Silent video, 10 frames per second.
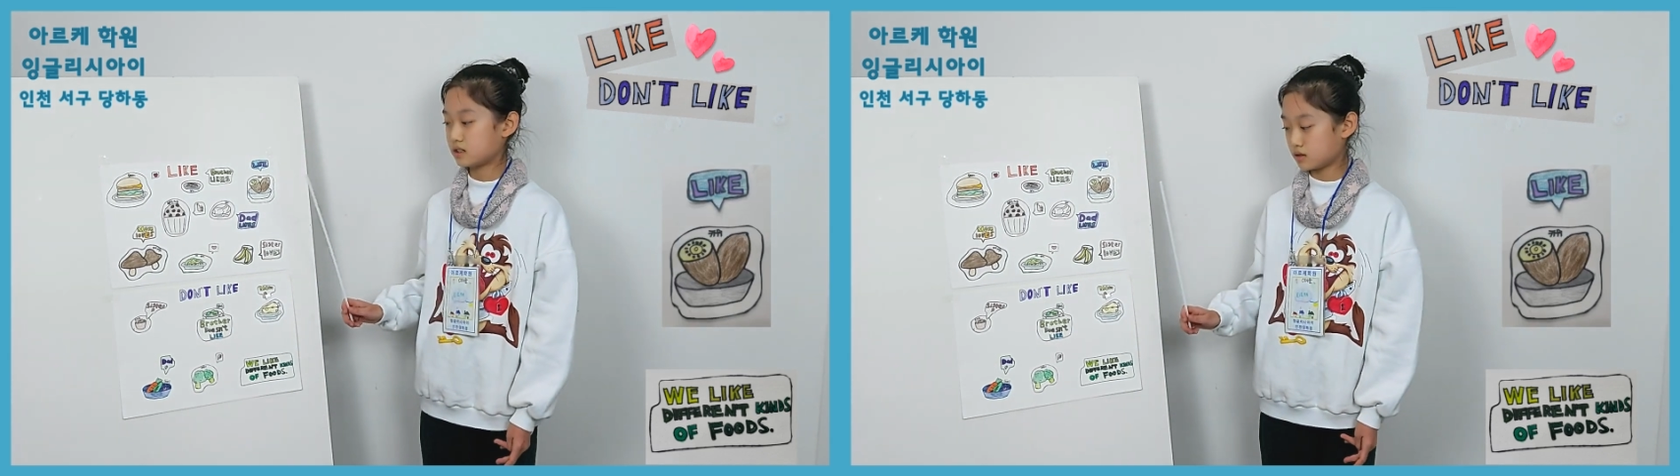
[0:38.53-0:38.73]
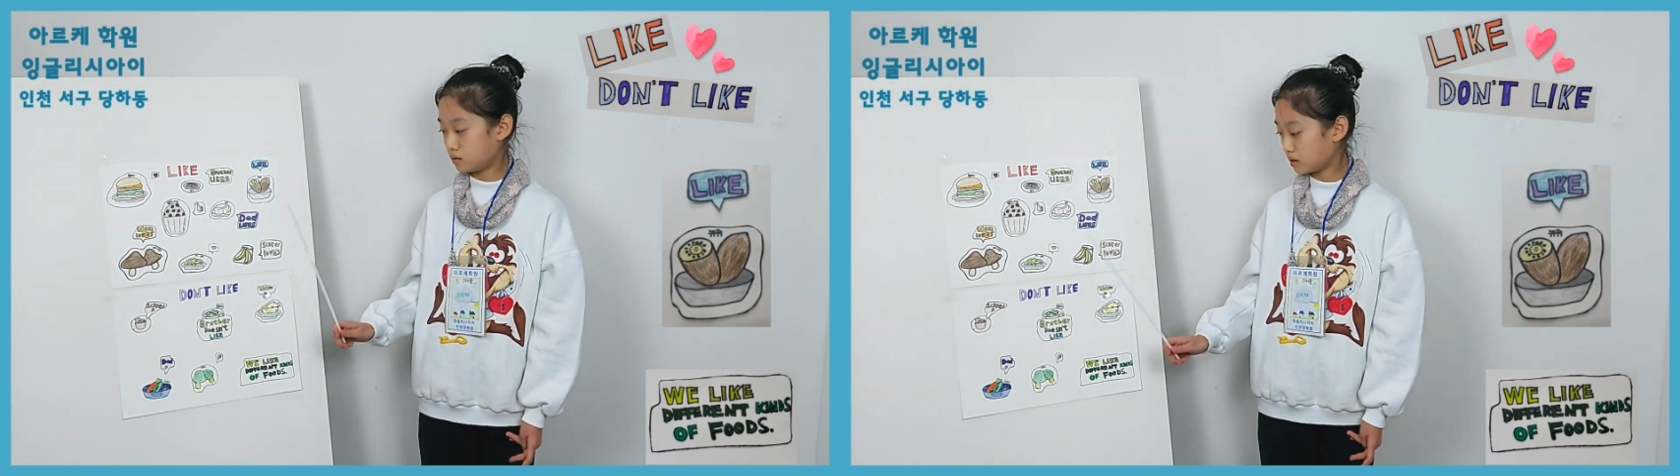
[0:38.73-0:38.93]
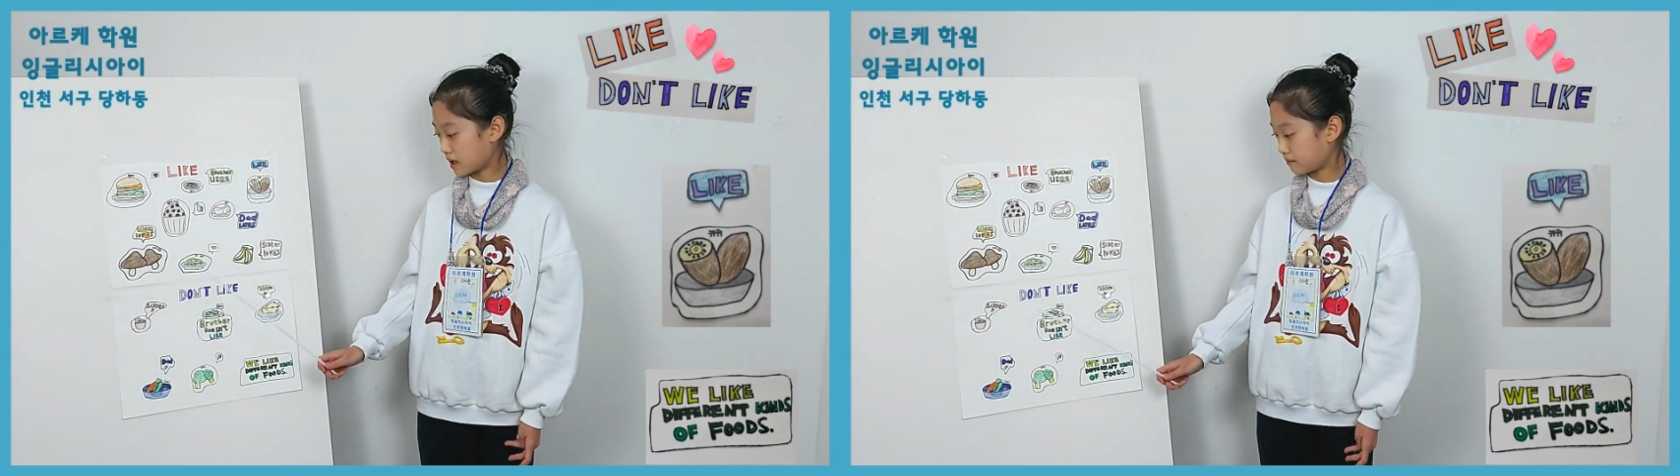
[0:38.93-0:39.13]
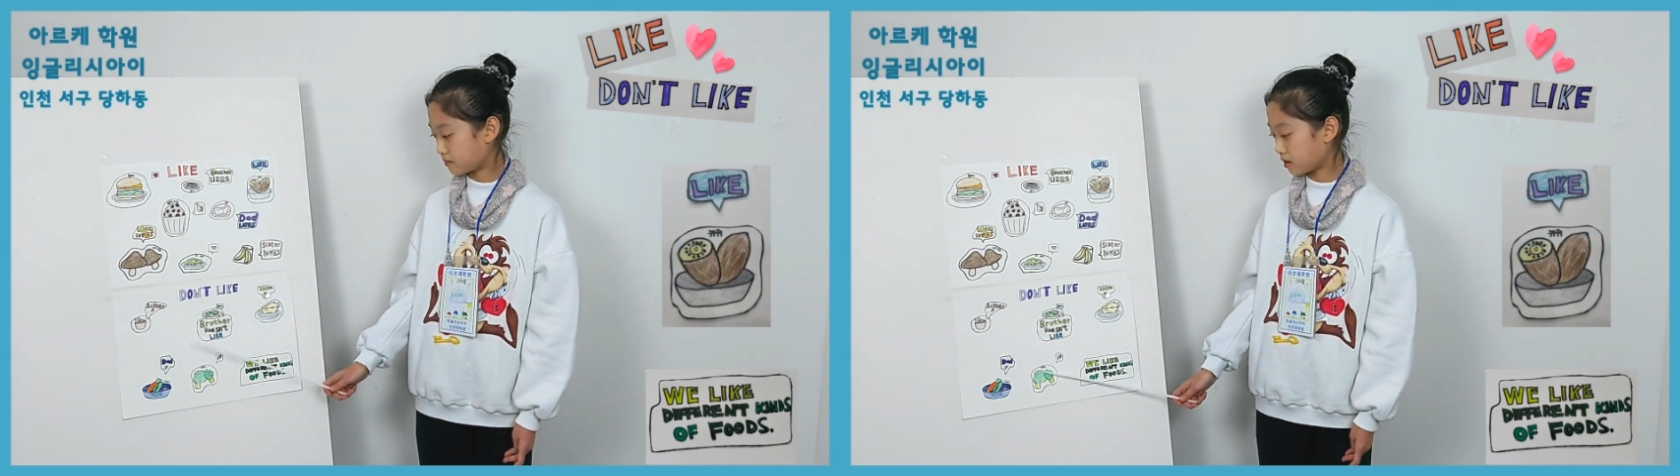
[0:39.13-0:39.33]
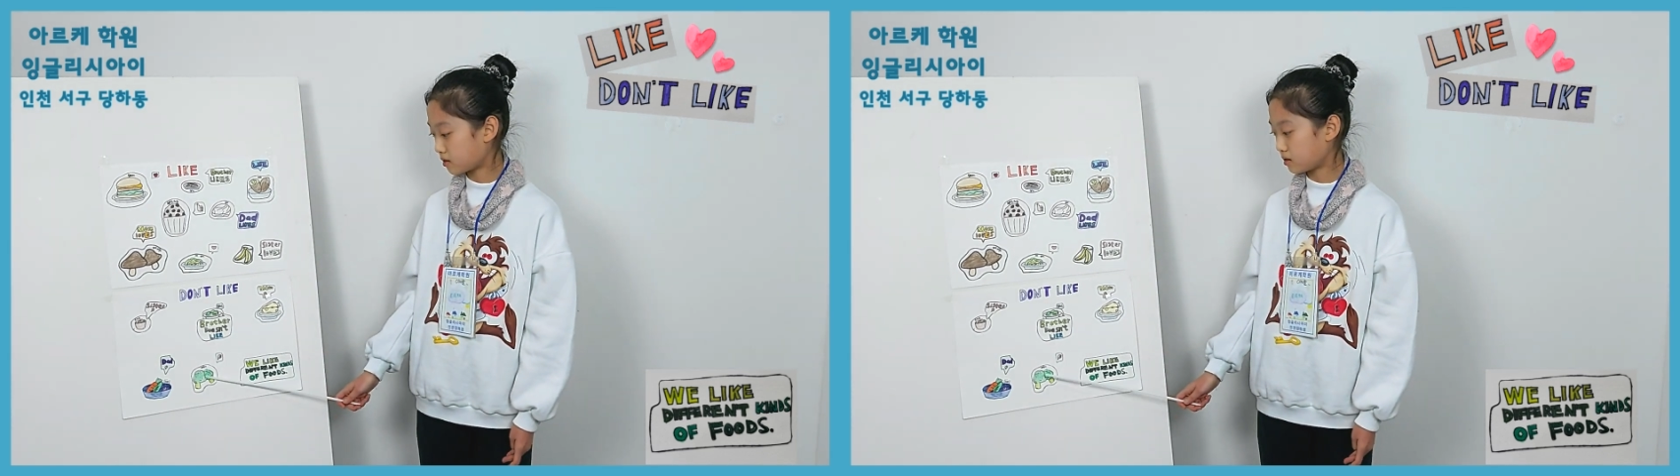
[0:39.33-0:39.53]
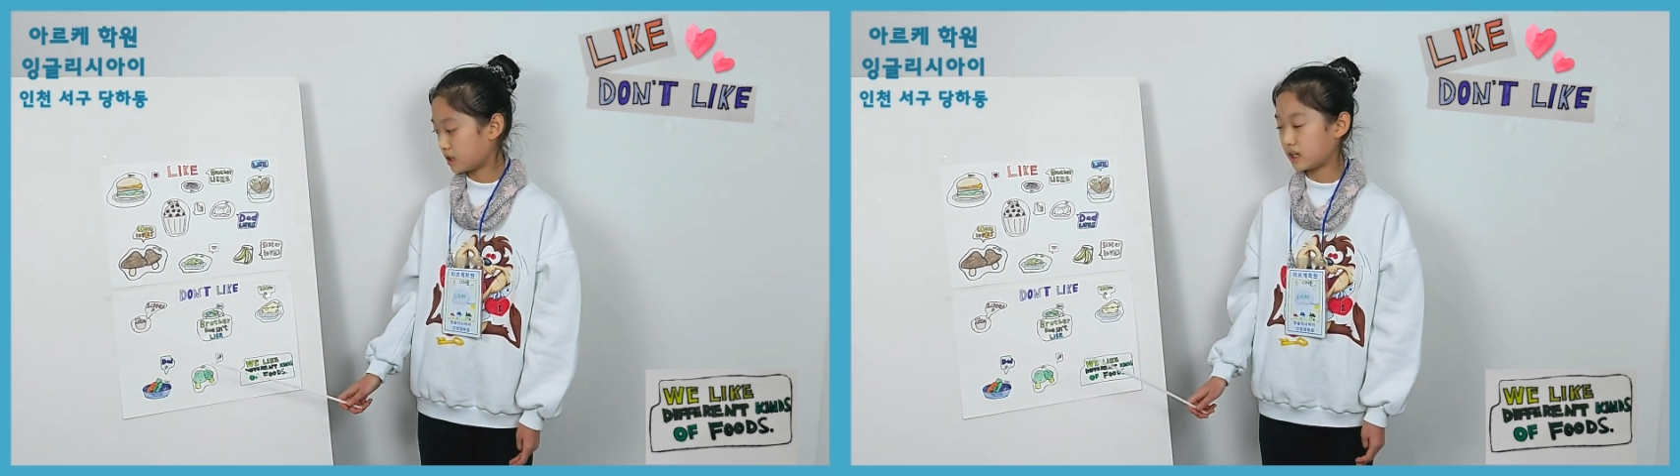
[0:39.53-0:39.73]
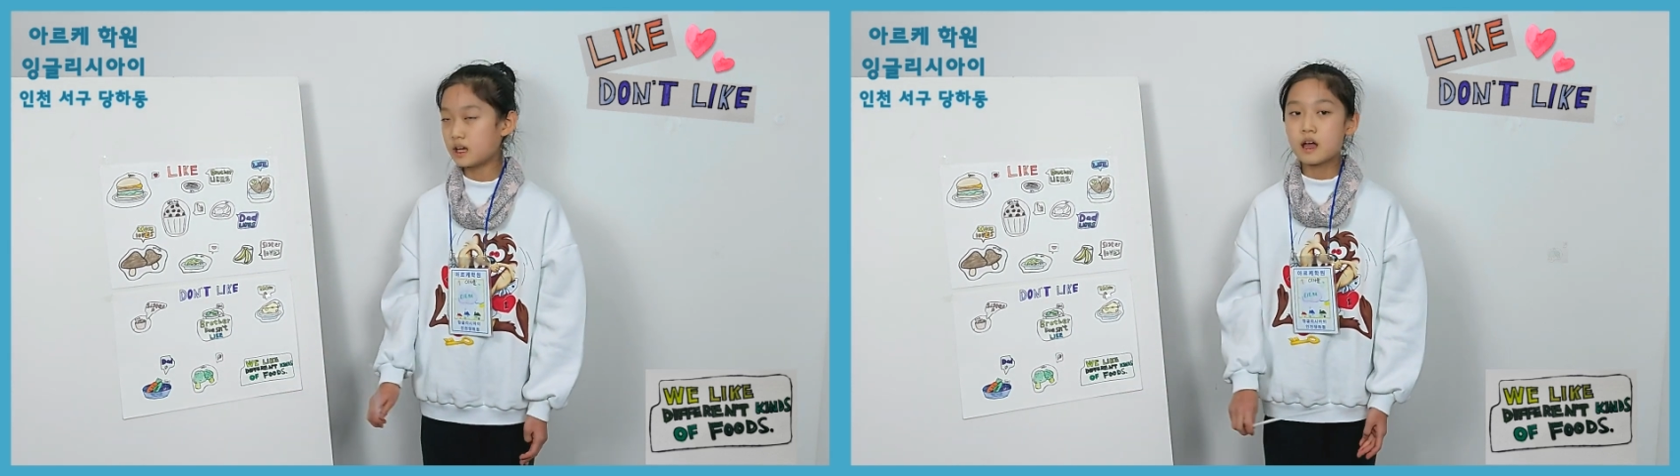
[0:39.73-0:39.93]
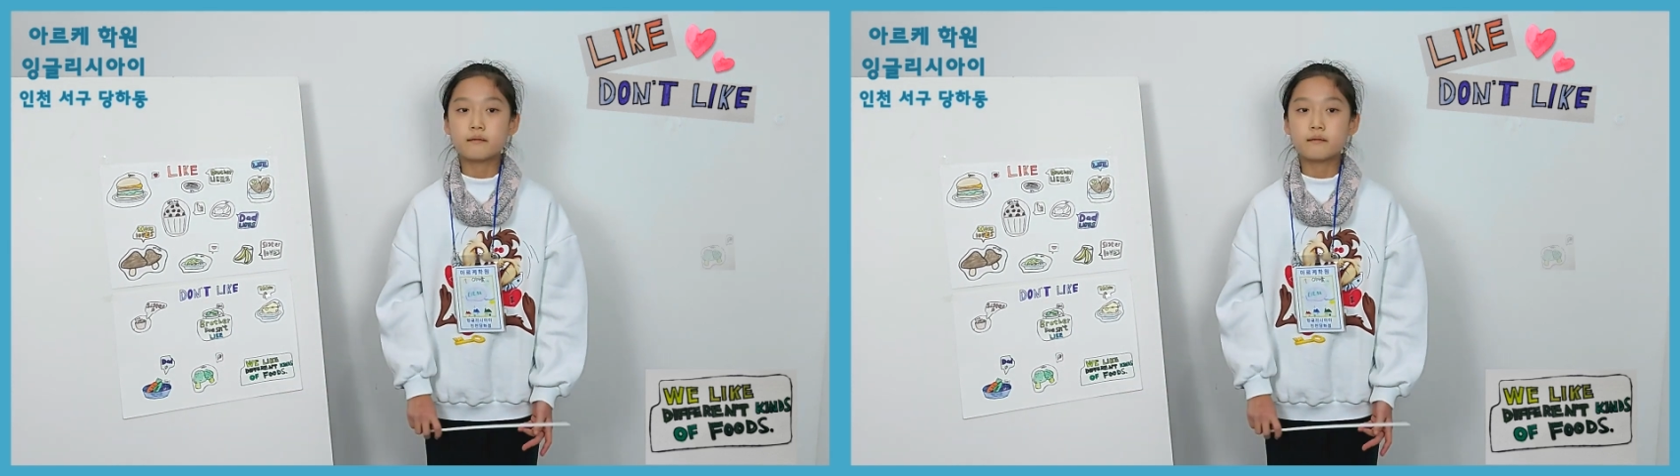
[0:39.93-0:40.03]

don't like broccoli.